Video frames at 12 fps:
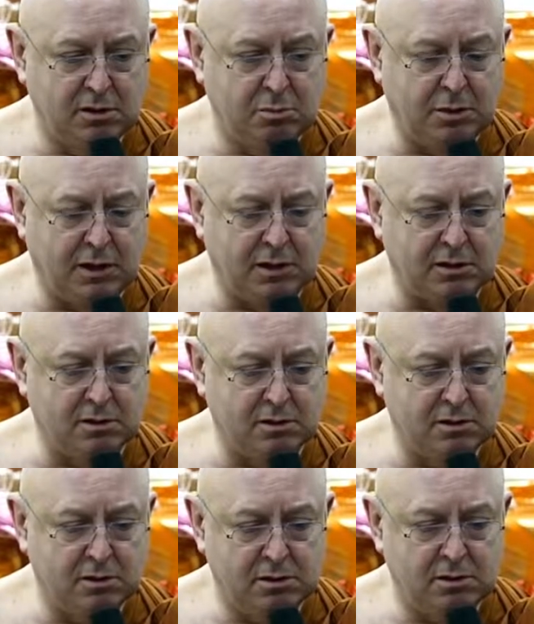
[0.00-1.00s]

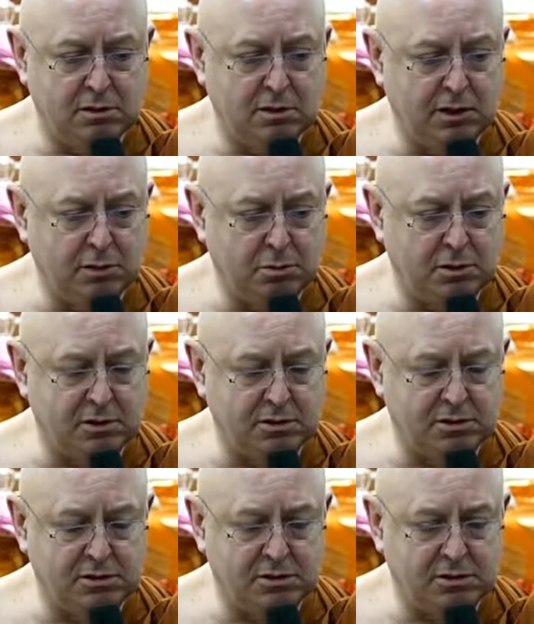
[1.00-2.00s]
But it
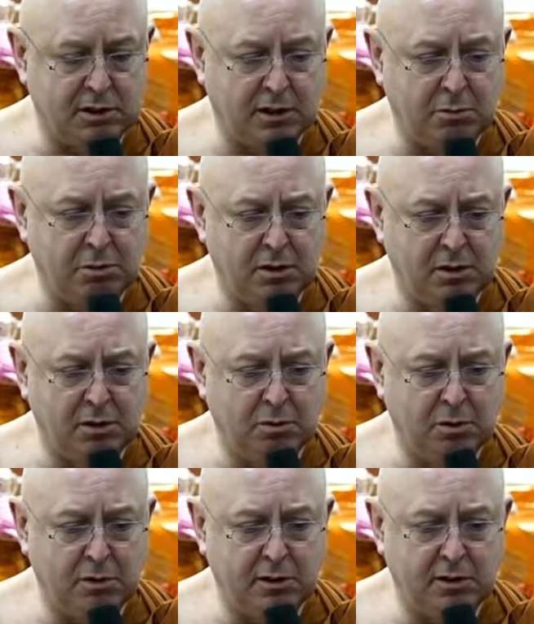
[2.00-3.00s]
was
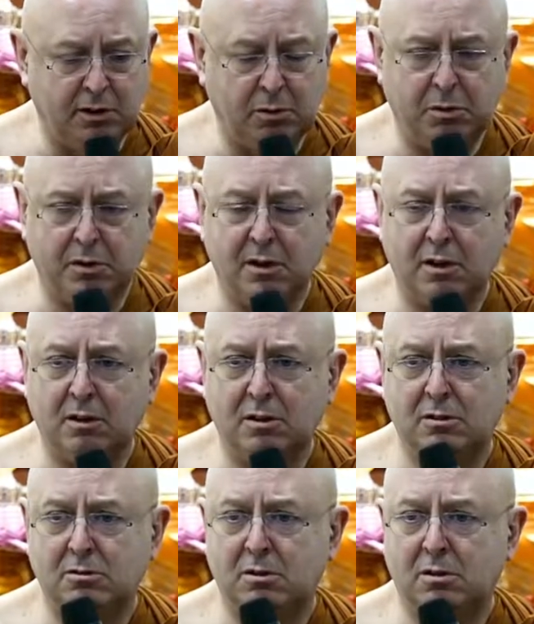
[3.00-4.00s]
what they did with gun
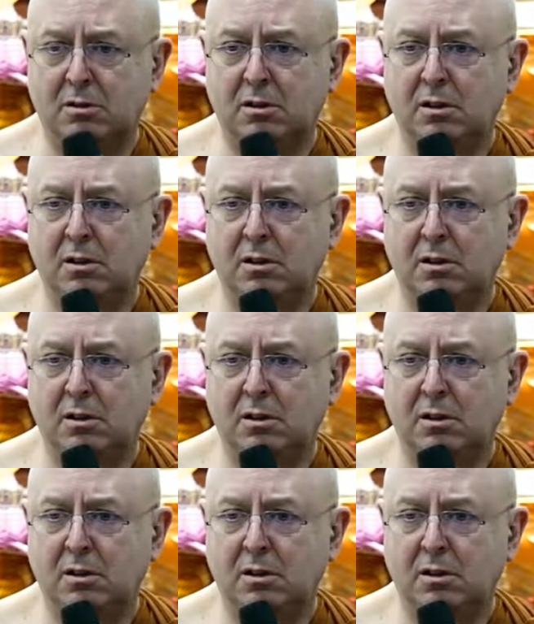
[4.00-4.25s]
control.